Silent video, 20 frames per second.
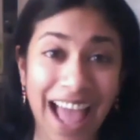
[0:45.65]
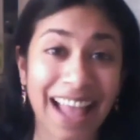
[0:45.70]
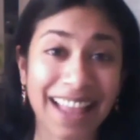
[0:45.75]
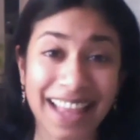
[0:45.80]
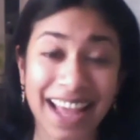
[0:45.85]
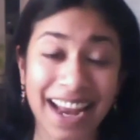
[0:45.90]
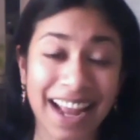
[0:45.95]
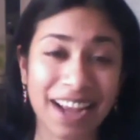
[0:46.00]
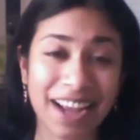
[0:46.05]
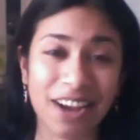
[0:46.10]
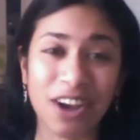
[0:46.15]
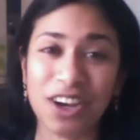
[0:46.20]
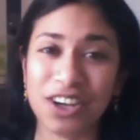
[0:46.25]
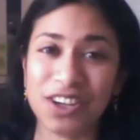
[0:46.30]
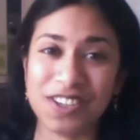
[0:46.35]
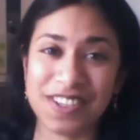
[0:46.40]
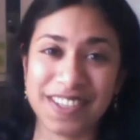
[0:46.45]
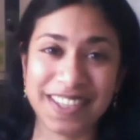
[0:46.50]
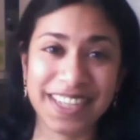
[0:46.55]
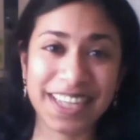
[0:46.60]
that I
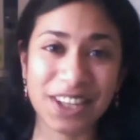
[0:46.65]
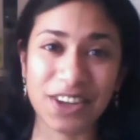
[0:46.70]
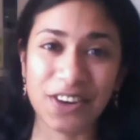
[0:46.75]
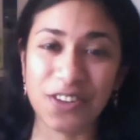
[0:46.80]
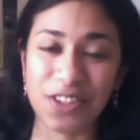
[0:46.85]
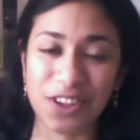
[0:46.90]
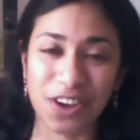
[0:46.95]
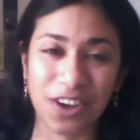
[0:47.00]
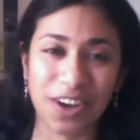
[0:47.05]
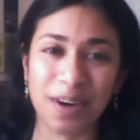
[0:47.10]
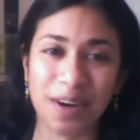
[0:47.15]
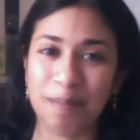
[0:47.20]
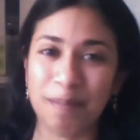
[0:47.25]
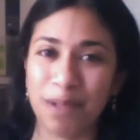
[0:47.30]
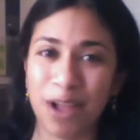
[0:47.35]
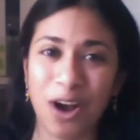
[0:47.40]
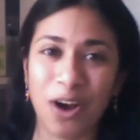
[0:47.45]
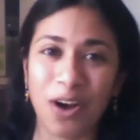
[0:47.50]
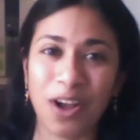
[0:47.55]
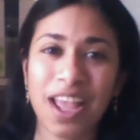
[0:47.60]
got to see those on her
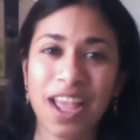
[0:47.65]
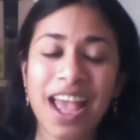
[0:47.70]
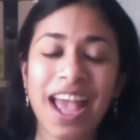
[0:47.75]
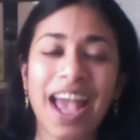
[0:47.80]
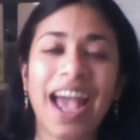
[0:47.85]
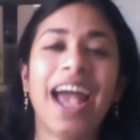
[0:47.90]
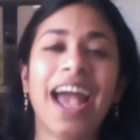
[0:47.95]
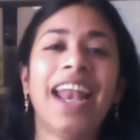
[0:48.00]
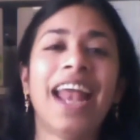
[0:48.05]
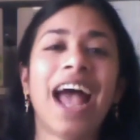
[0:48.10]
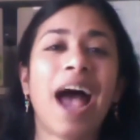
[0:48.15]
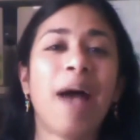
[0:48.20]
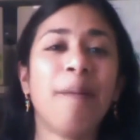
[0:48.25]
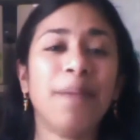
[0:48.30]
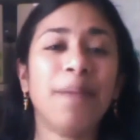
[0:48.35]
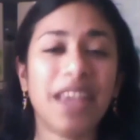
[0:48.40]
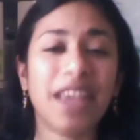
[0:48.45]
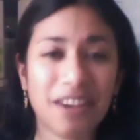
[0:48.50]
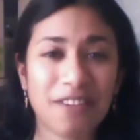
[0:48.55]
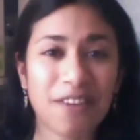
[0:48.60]
blog. And
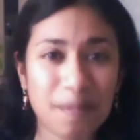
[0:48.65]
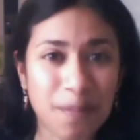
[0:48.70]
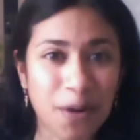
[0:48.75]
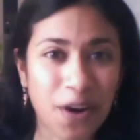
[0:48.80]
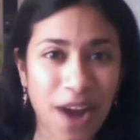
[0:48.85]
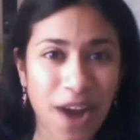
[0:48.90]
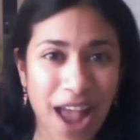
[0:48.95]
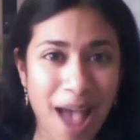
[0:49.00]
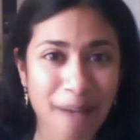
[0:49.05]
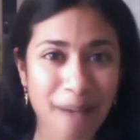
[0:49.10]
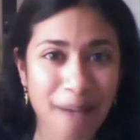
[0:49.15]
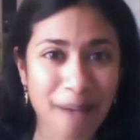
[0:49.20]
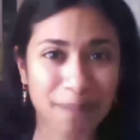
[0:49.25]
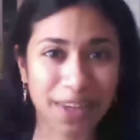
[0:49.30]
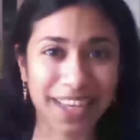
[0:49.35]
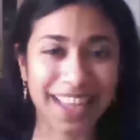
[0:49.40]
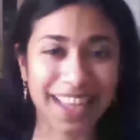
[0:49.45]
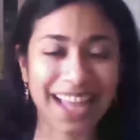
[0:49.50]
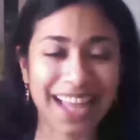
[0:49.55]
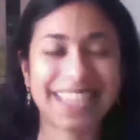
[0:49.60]
I'm even more
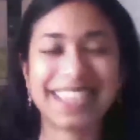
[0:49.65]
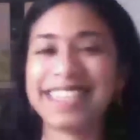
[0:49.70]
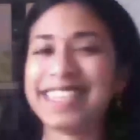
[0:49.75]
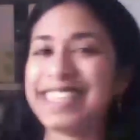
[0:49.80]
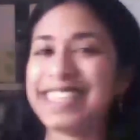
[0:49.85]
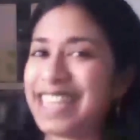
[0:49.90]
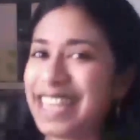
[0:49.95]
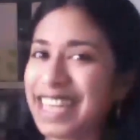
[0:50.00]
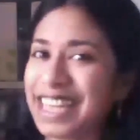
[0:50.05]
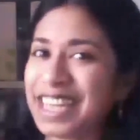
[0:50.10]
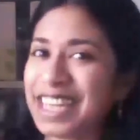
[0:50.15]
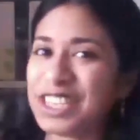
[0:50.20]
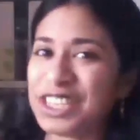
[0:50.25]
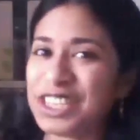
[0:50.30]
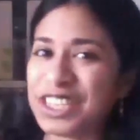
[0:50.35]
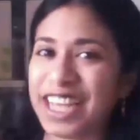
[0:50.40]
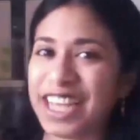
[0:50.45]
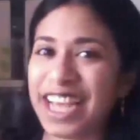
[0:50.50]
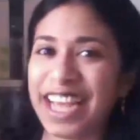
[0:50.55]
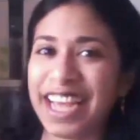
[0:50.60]
happy that she's here
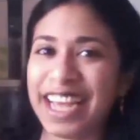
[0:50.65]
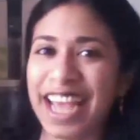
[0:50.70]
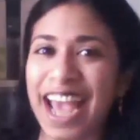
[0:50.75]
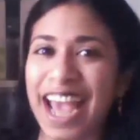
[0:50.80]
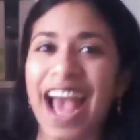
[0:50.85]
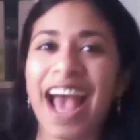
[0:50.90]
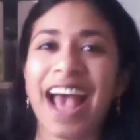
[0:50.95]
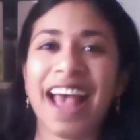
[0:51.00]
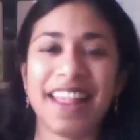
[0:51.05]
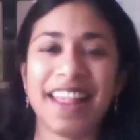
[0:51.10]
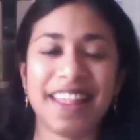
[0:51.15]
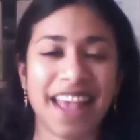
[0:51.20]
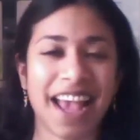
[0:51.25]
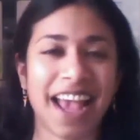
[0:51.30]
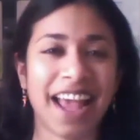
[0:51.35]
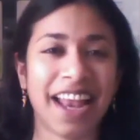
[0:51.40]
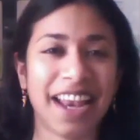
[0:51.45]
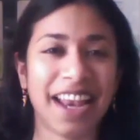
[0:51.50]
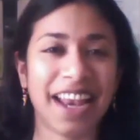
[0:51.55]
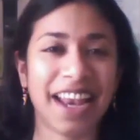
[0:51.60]
today as
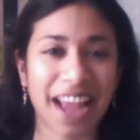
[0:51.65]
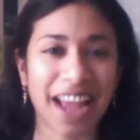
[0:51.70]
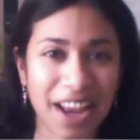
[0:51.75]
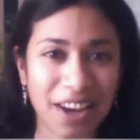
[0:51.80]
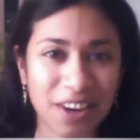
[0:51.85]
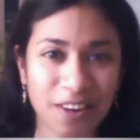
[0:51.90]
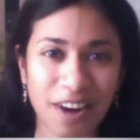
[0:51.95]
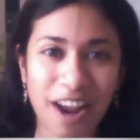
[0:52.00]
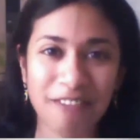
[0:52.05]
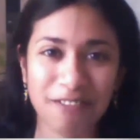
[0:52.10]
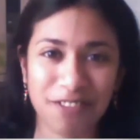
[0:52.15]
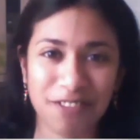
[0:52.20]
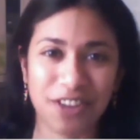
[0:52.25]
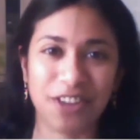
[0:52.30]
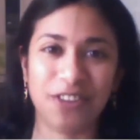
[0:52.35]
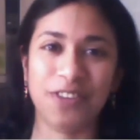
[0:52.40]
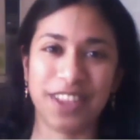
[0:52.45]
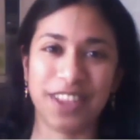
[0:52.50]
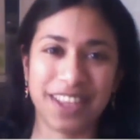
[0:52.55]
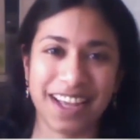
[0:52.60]
an
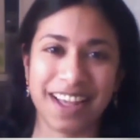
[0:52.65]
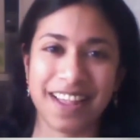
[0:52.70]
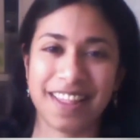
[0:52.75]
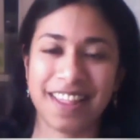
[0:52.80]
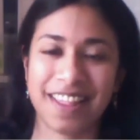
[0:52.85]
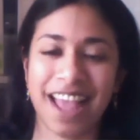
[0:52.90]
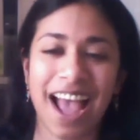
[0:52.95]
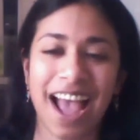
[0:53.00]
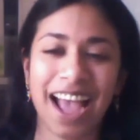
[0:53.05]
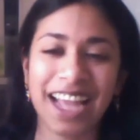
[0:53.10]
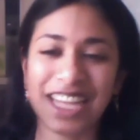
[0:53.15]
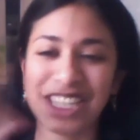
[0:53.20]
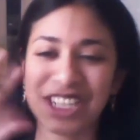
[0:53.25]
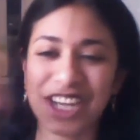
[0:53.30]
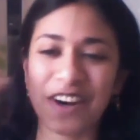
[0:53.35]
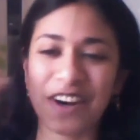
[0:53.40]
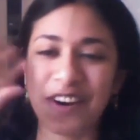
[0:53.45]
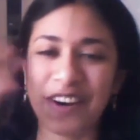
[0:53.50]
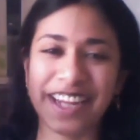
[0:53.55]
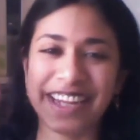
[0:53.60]
Minecrafter with us. Hi,
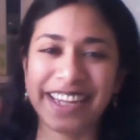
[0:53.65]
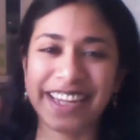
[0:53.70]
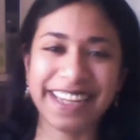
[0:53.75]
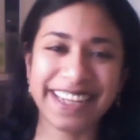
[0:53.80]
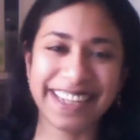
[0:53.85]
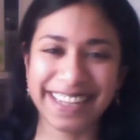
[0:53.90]
Chari.